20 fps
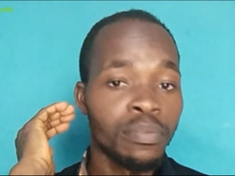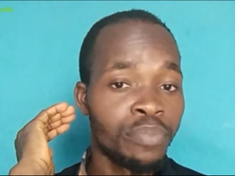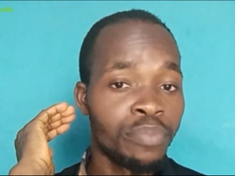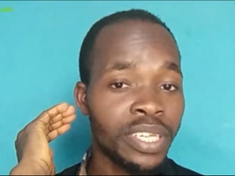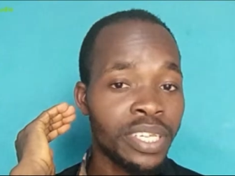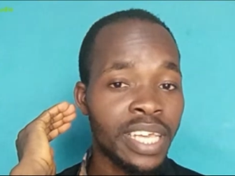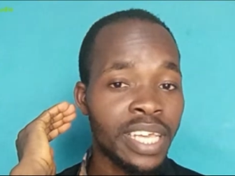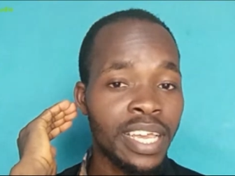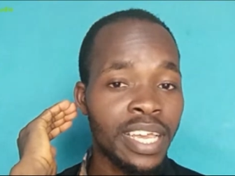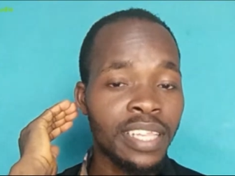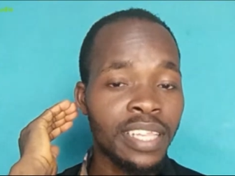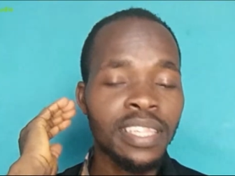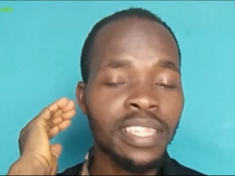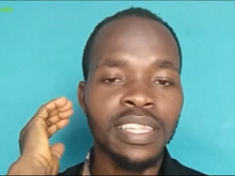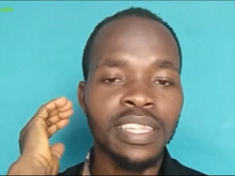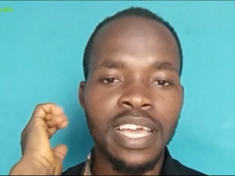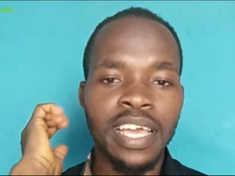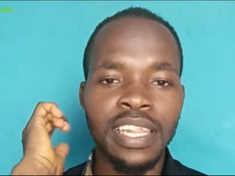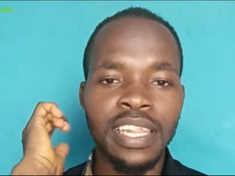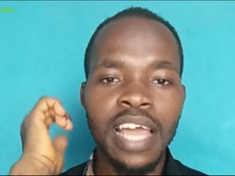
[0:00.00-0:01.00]
Breathe
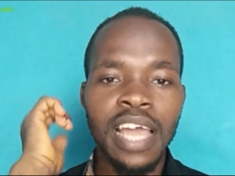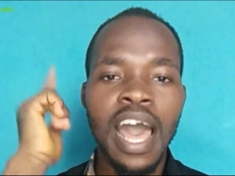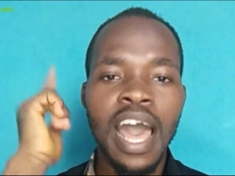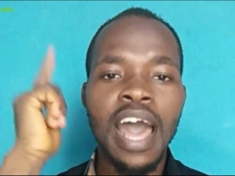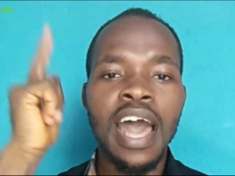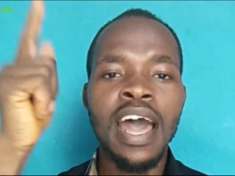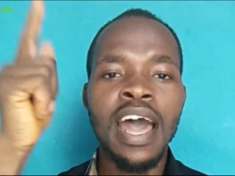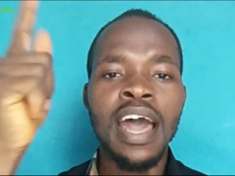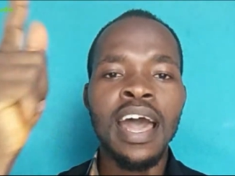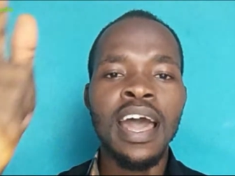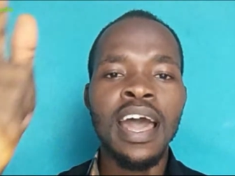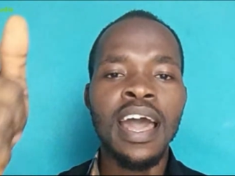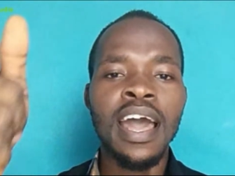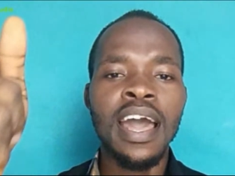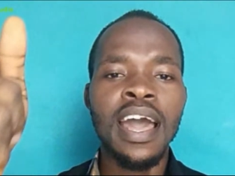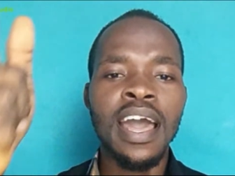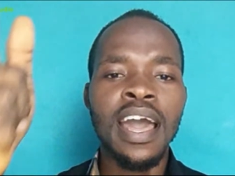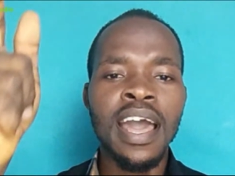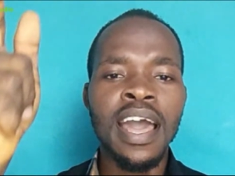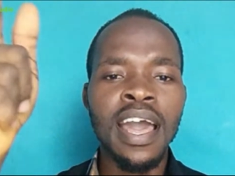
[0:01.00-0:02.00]
in, then
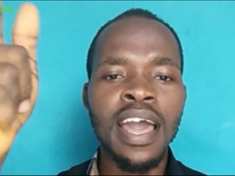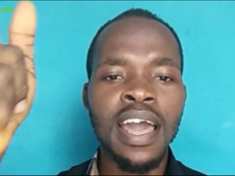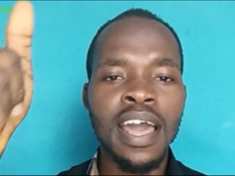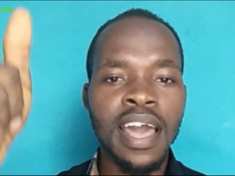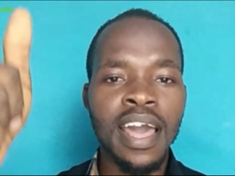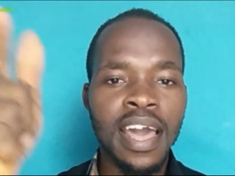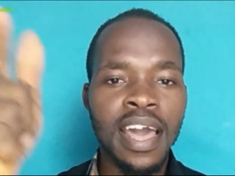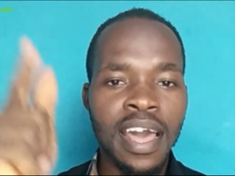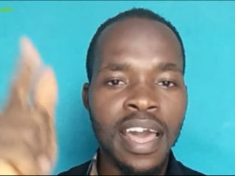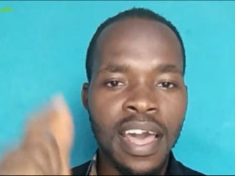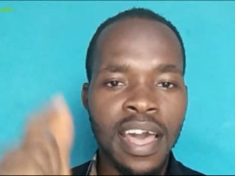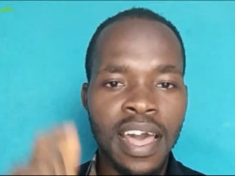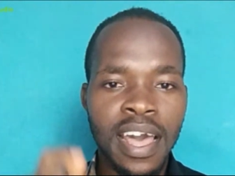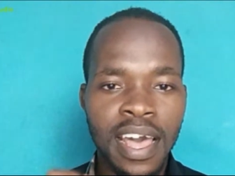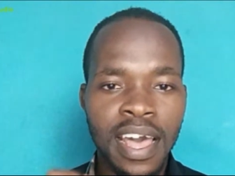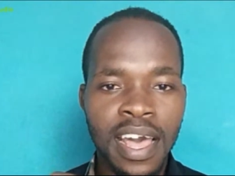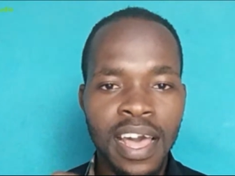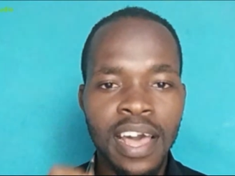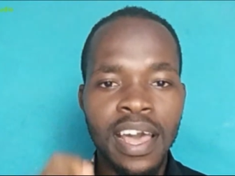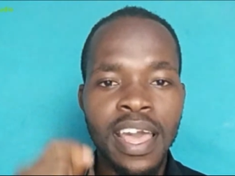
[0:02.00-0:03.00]

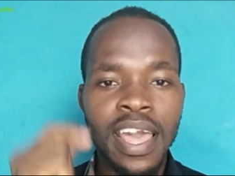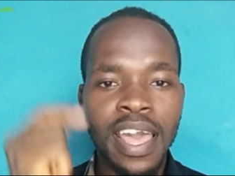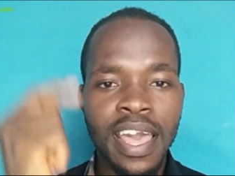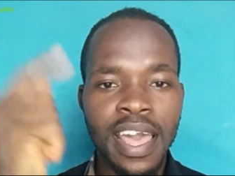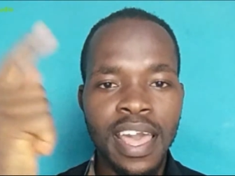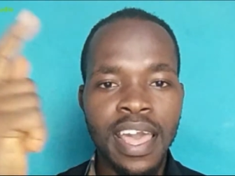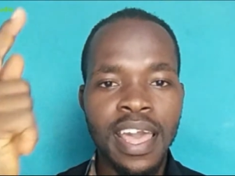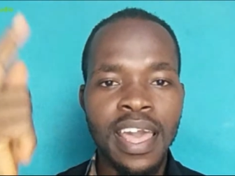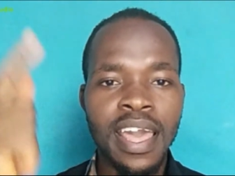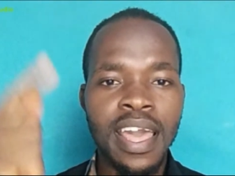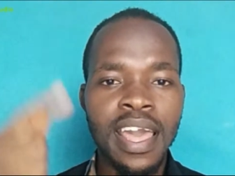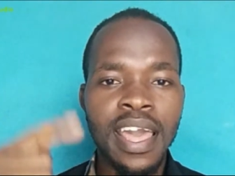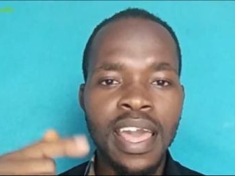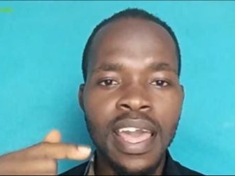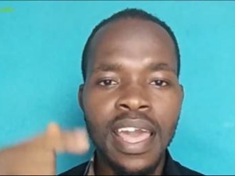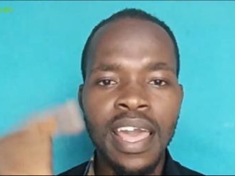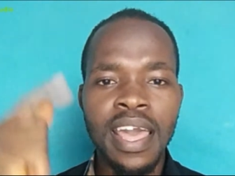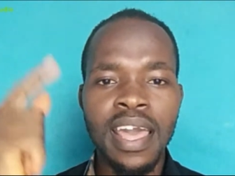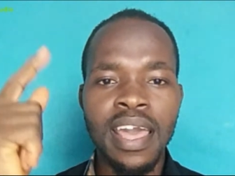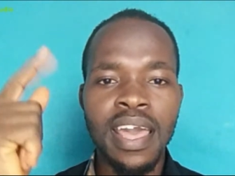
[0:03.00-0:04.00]
ah,
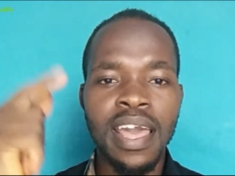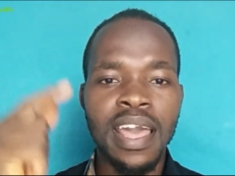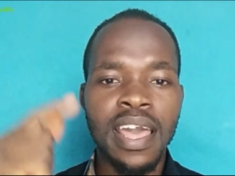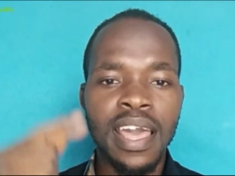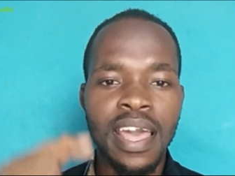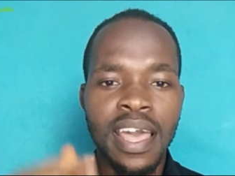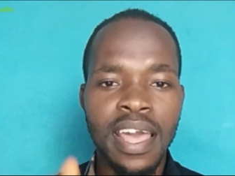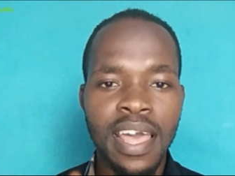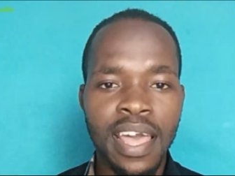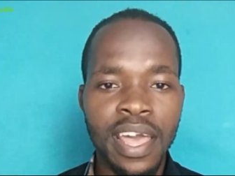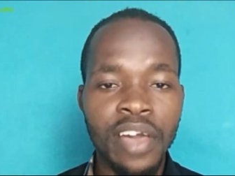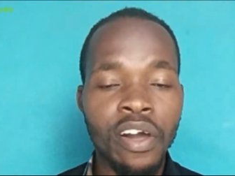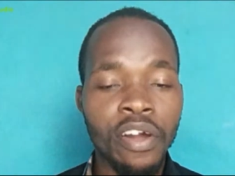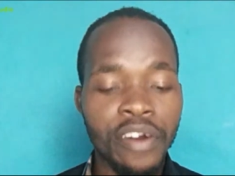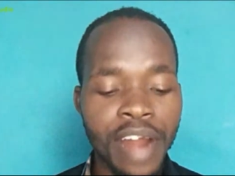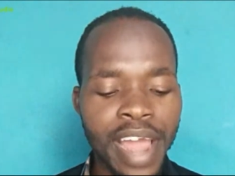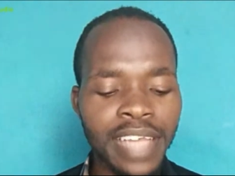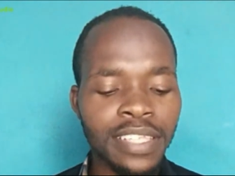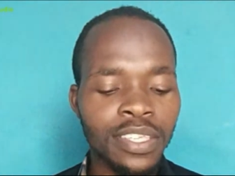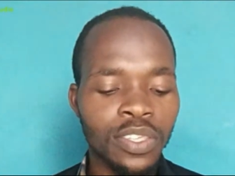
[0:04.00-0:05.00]
eh. All
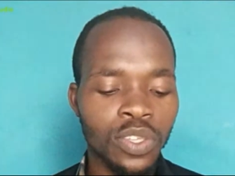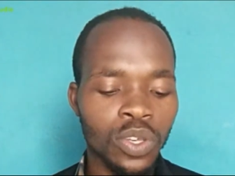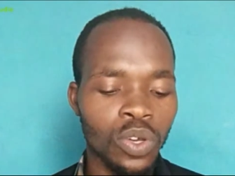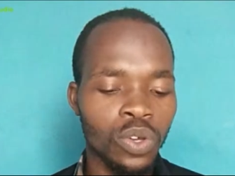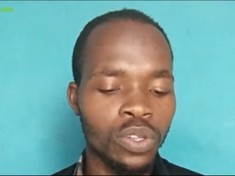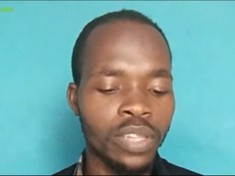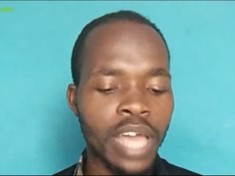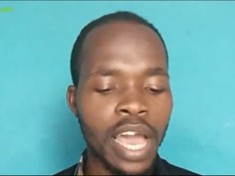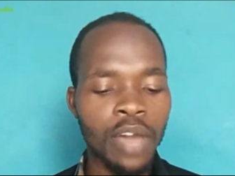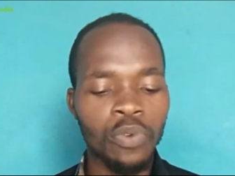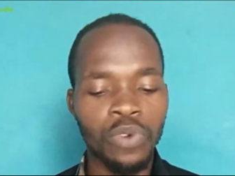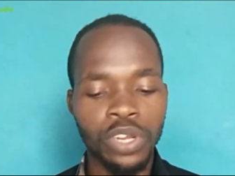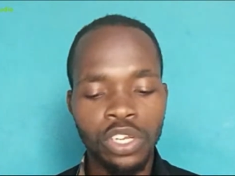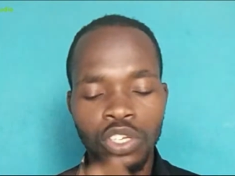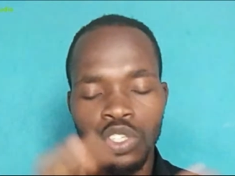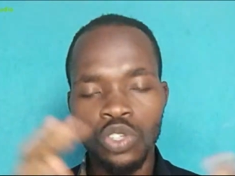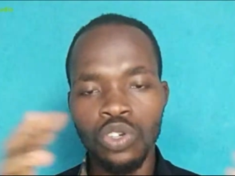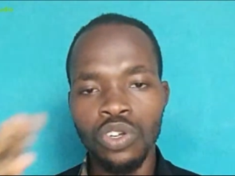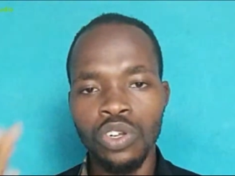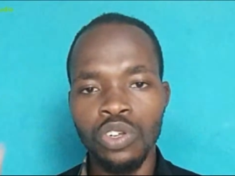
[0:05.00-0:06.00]
right, so that we're
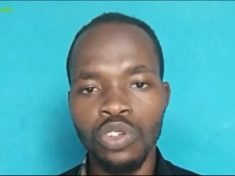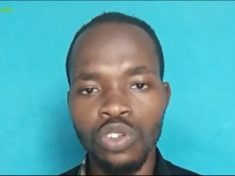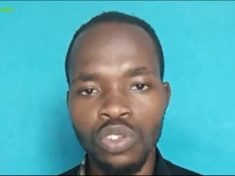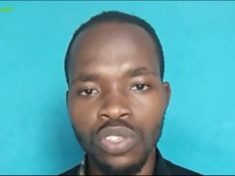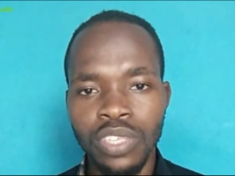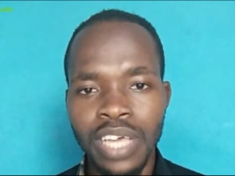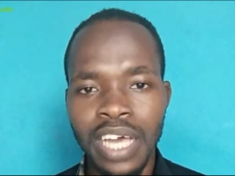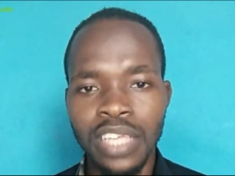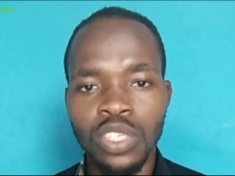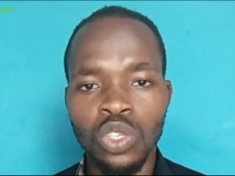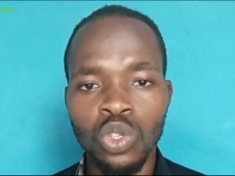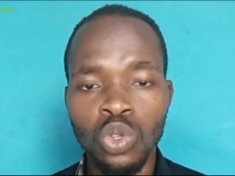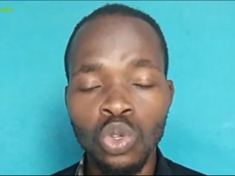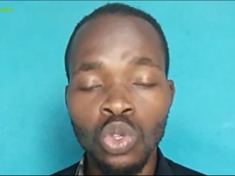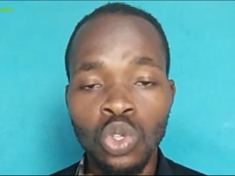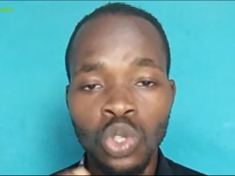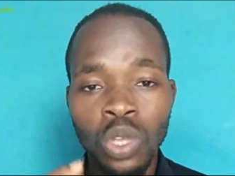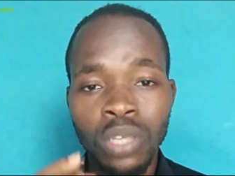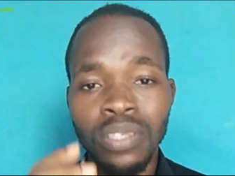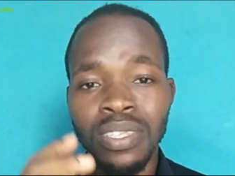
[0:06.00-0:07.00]
just going to use that to
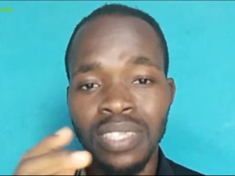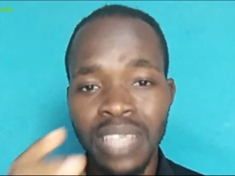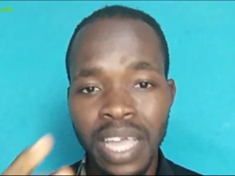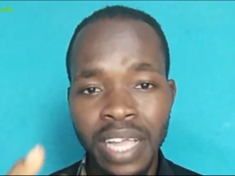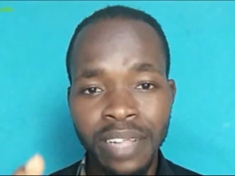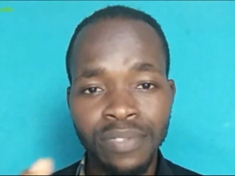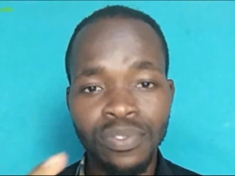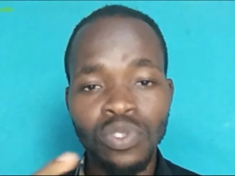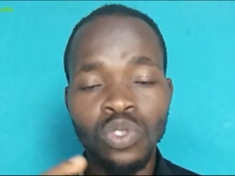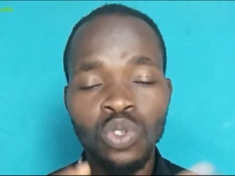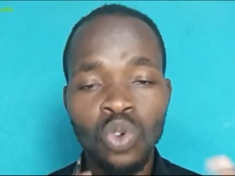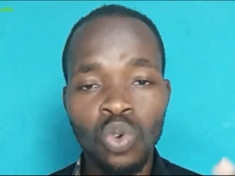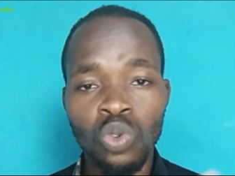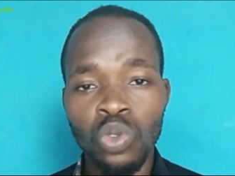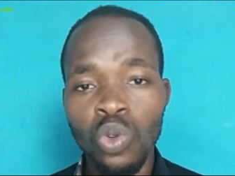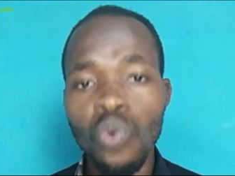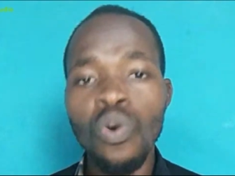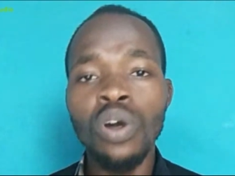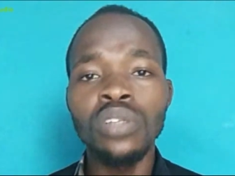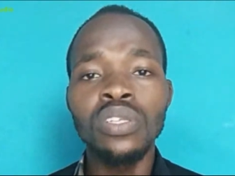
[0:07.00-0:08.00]
sustain, to
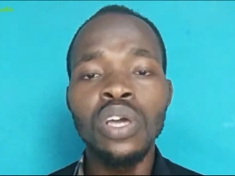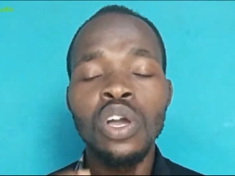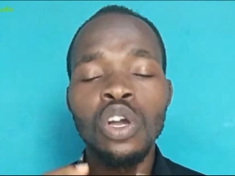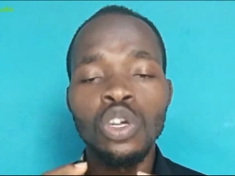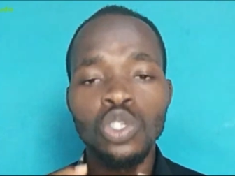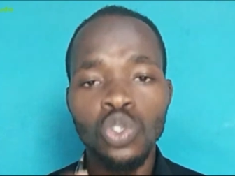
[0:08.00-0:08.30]
do what?